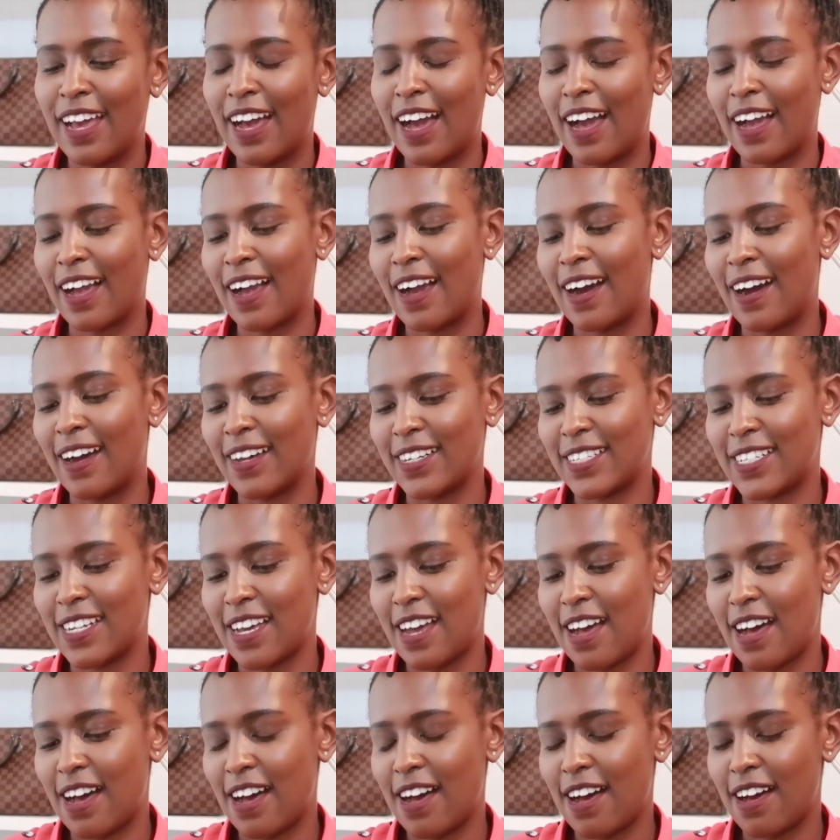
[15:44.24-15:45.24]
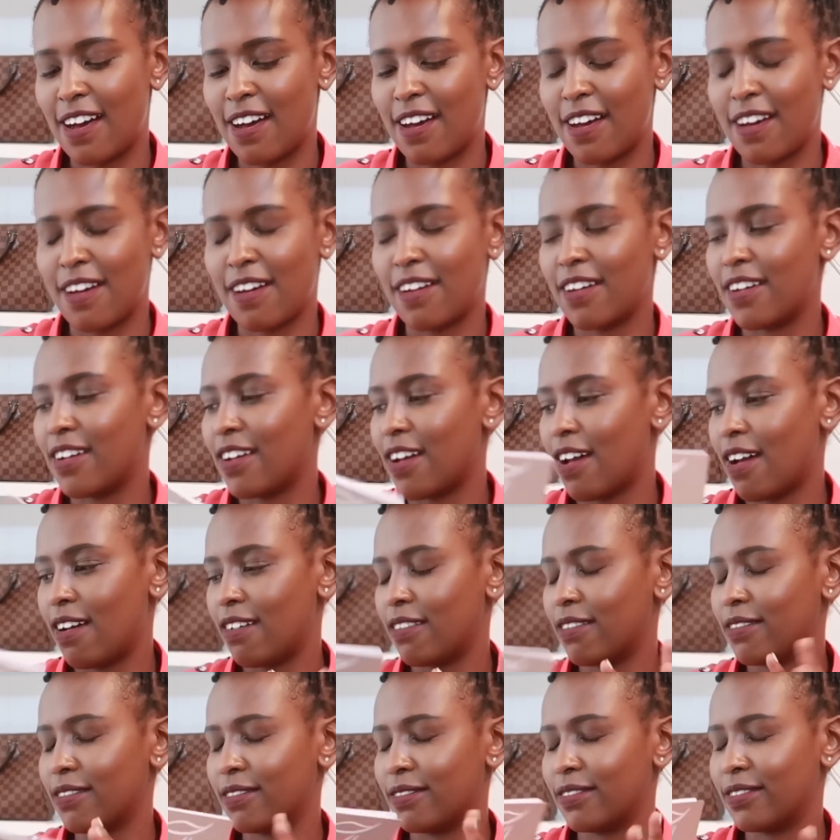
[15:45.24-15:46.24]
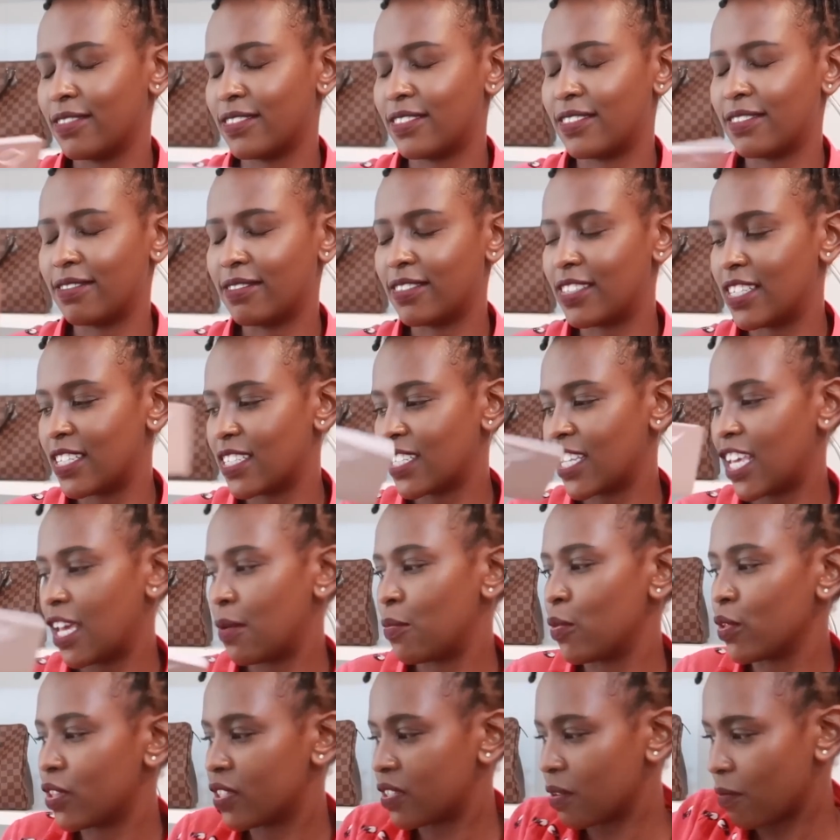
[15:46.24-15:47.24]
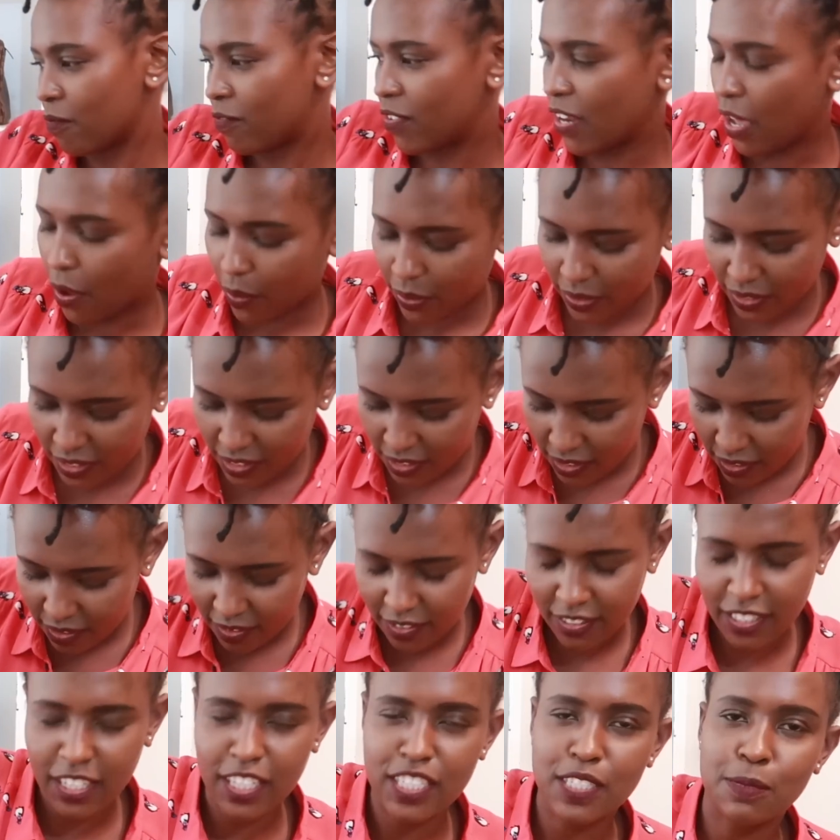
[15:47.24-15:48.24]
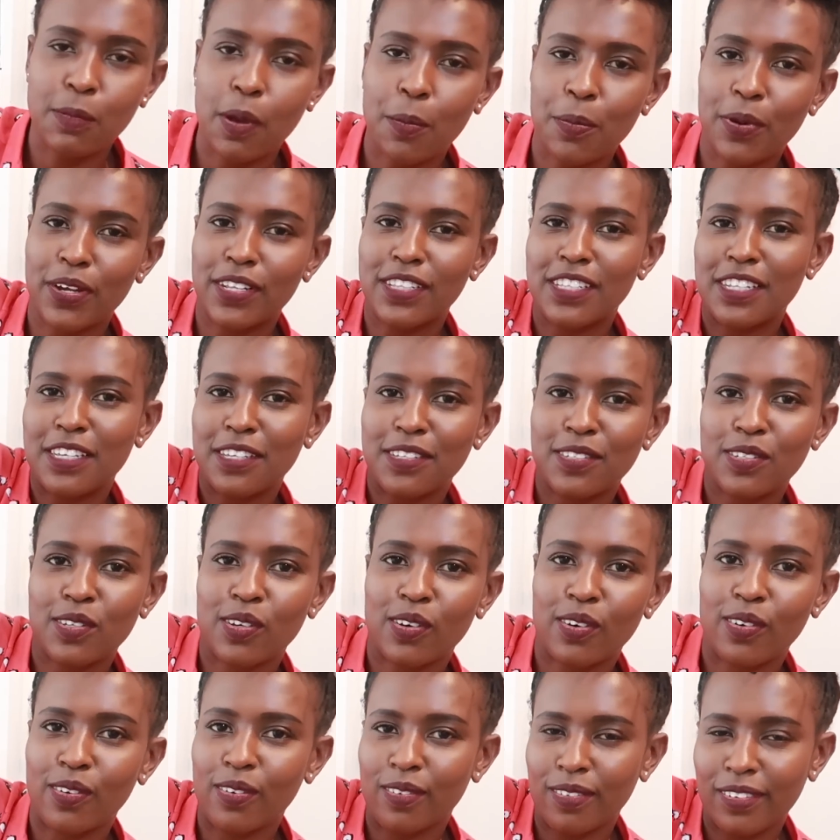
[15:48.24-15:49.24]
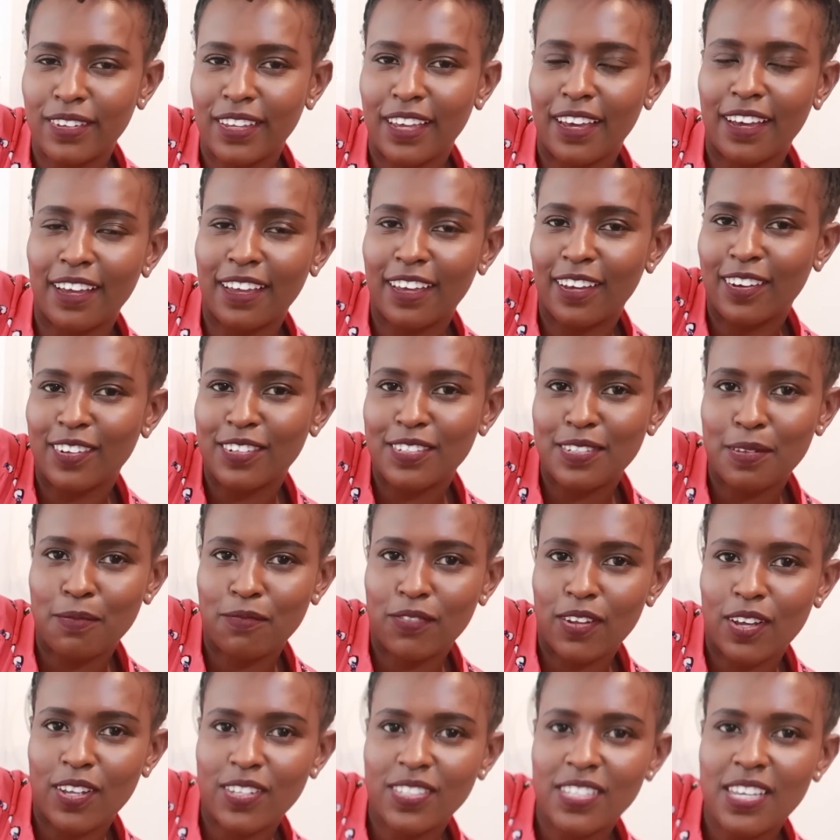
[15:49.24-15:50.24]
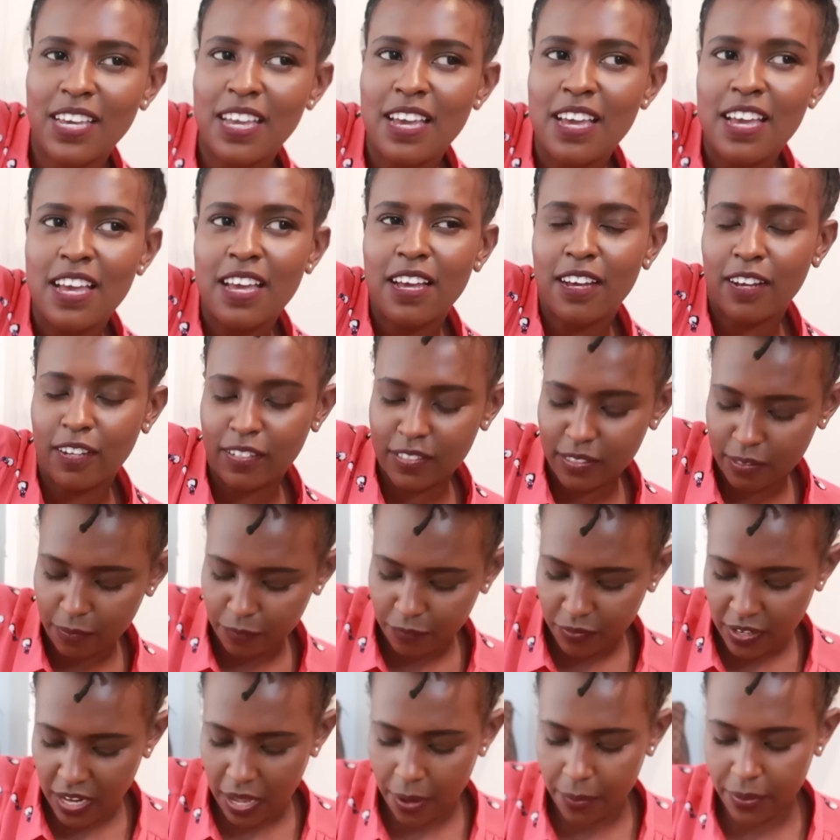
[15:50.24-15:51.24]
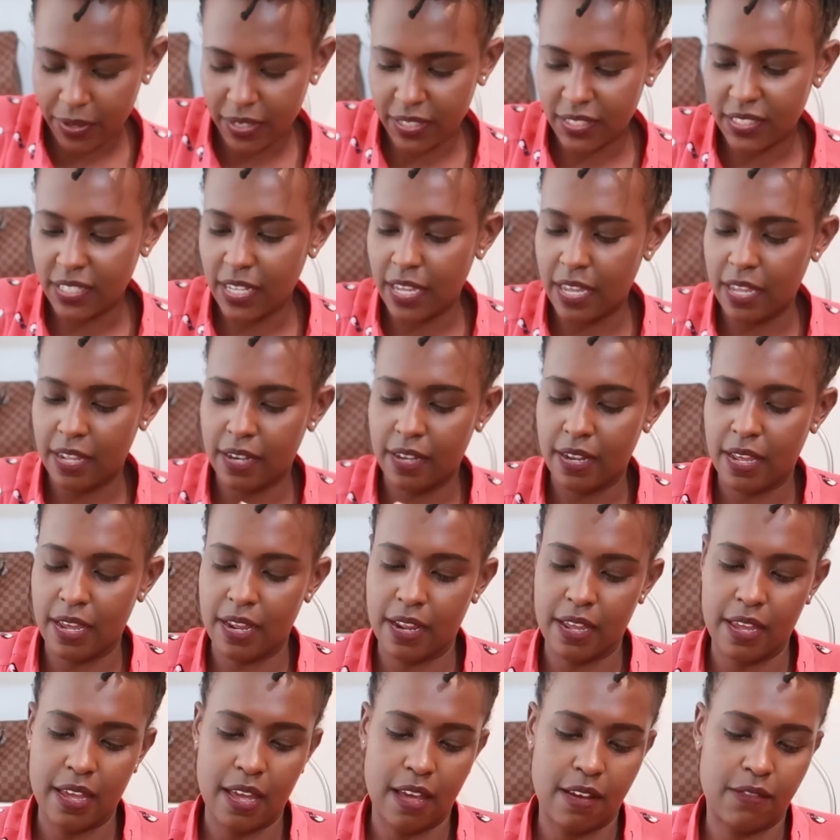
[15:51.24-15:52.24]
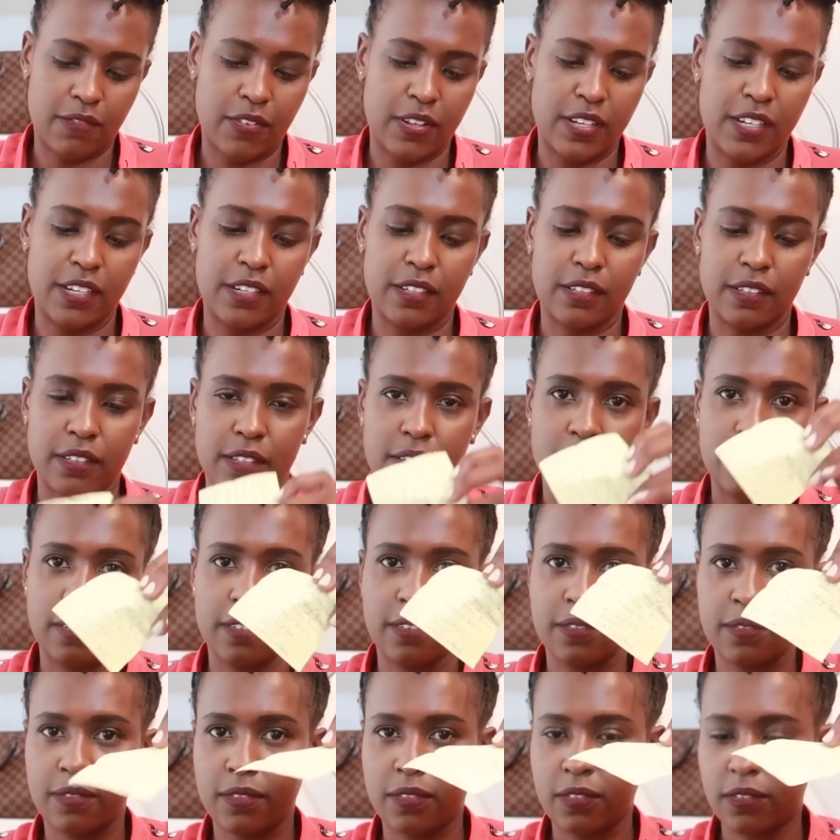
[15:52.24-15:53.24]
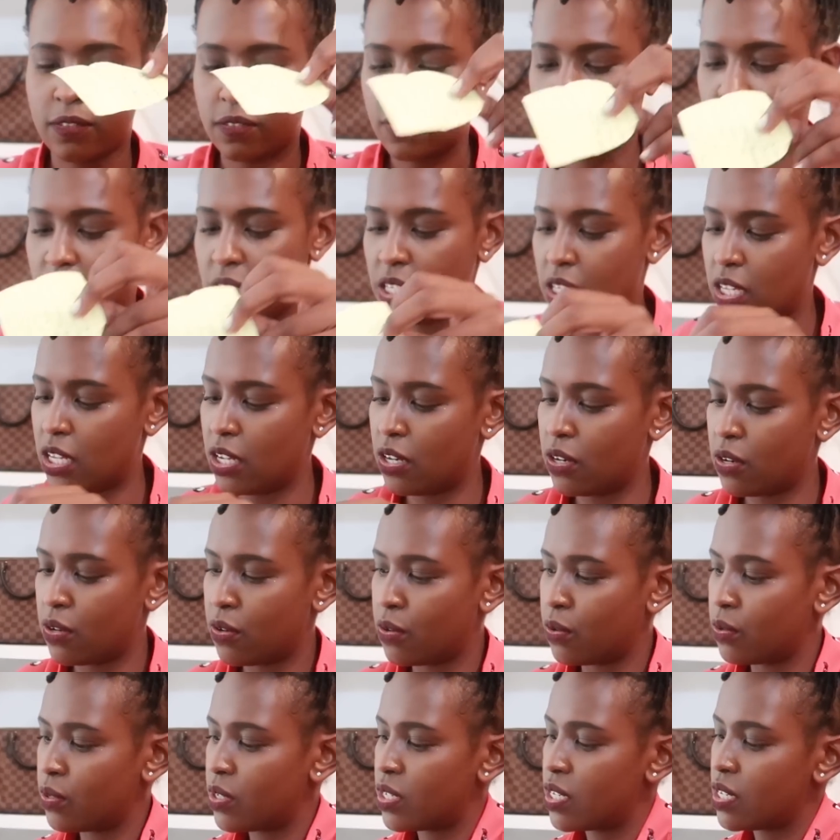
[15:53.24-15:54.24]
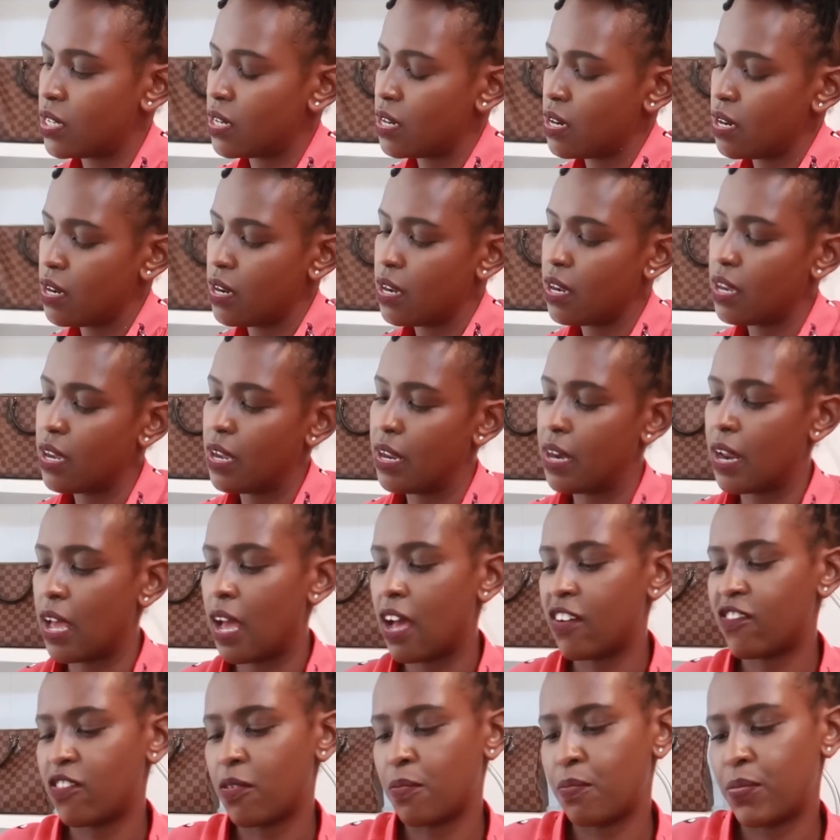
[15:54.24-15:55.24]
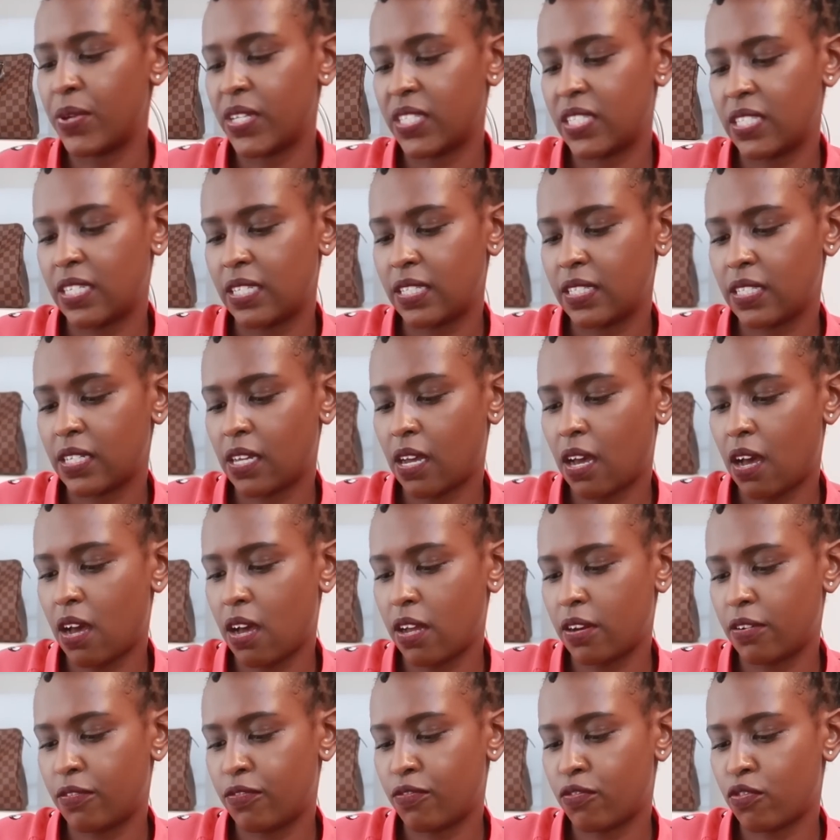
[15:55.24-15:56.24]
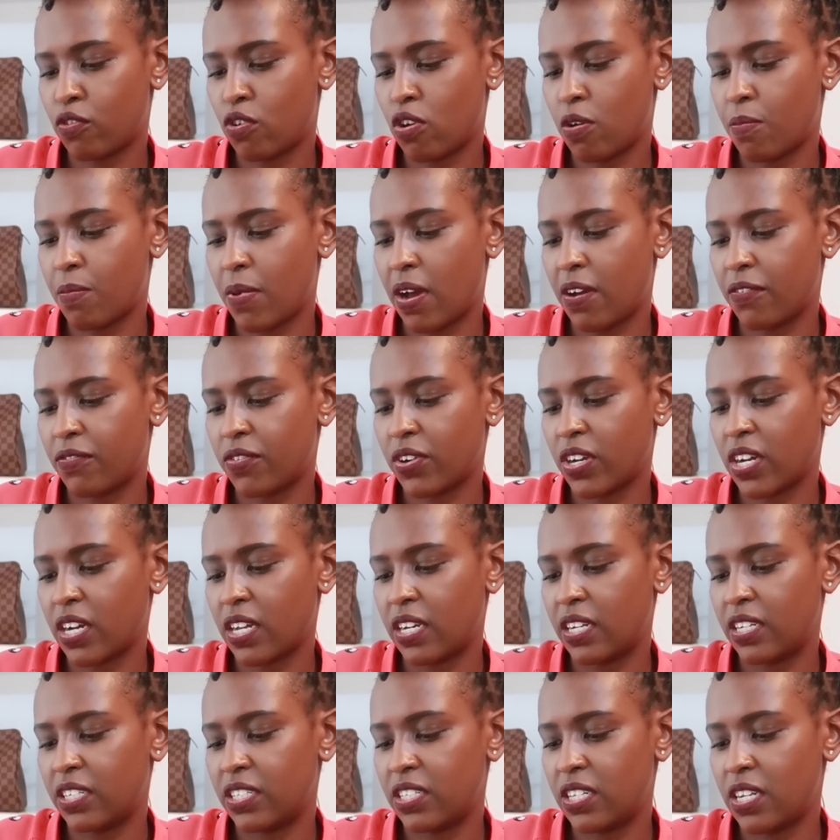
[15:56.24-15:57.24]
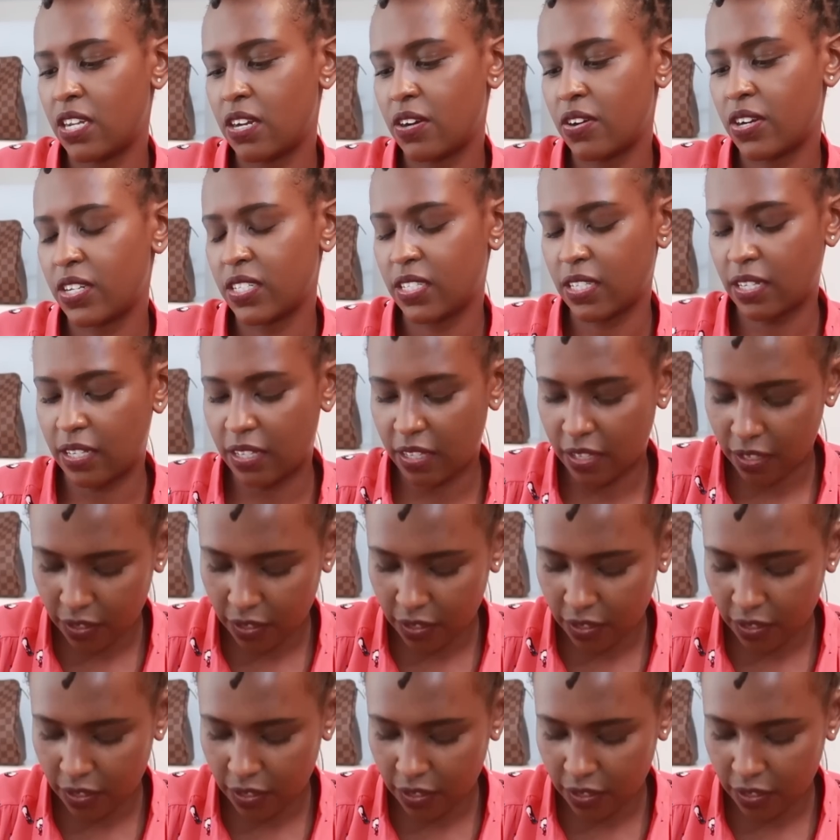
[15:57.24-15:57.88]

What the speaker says: a card. This came with some flowers. It's my birthday, so yeah, I got some flowers. Got some flowers, and I have a little sticky note, and I have a business card from African Interiors and